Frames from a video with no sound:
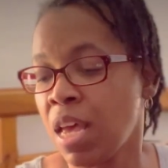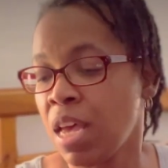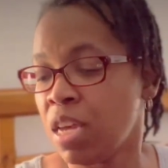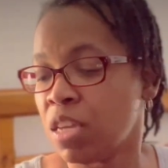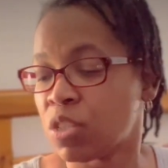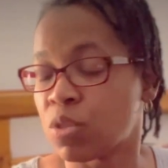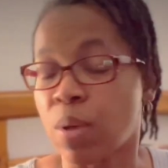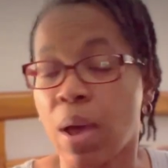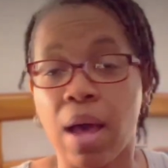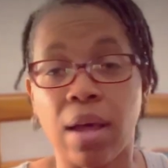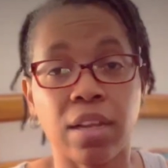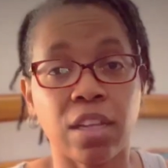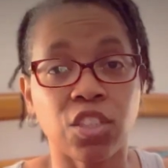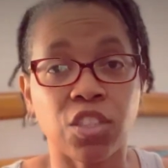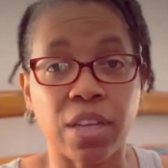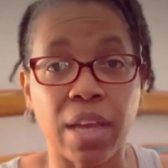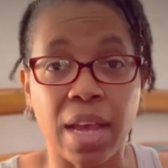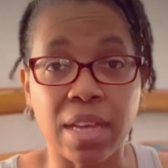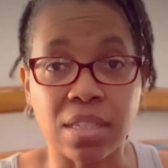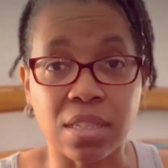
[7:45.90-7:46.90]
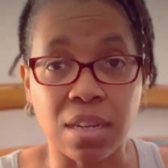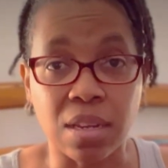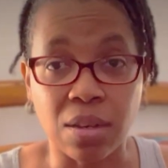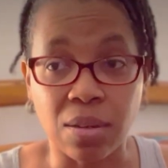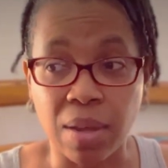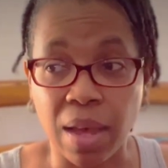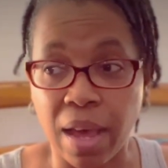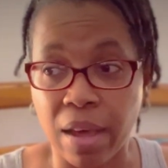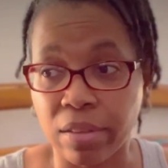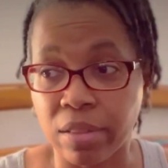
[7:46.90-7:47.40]
So I'll let you guys know
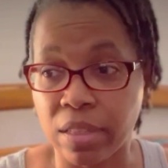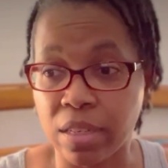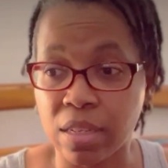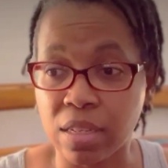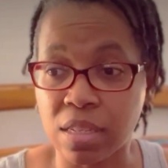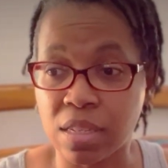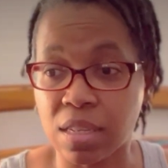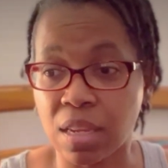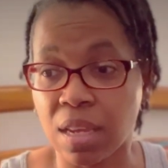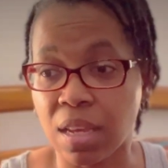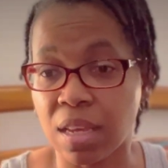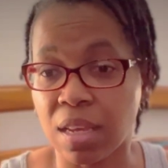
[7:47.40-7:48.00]
how this